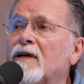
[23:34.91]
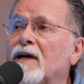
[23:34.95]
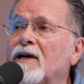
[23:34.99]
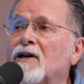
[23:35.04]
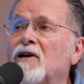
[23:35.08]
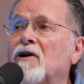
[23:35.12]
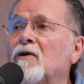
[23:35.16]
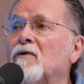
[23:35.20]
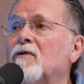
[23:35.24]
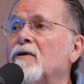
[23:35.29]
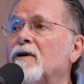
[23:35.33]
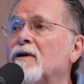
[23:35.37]
I
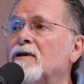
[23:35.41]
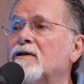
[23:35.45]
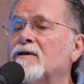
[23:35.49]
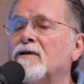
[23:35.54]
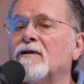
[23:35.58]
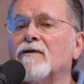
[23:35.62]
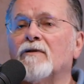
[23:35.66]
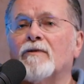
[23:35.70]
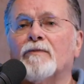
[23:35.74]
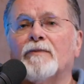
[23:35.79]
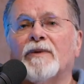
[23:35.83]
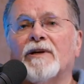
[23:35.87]
know this.
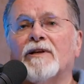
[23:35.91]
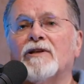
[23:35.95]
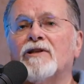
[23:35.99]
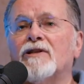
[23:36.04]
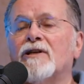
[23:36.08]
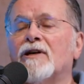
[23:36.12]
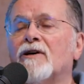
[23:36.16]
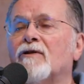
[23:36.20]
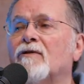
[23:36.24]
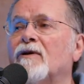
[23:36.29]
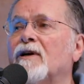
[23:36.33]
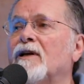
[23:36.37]
It'll be
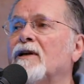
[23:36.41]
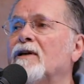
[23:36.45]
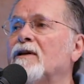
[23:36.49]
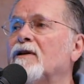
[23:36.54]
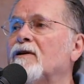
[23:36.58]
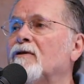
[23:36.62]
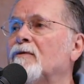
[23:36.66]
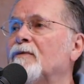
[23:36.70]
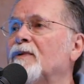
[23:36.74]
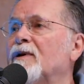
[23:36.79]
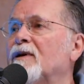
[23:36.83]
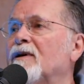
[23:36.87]
cheering.
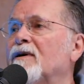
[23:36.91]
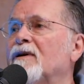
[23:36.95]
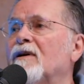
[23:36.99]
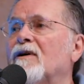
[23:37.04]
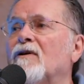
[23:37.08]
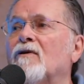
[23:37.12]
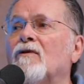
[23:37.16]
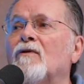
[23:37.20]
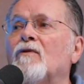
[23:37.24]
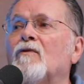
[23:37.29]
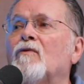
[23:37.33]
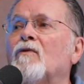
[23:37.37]
There'll be, oh,
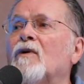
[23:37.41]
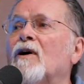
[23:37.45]
mm-hmm.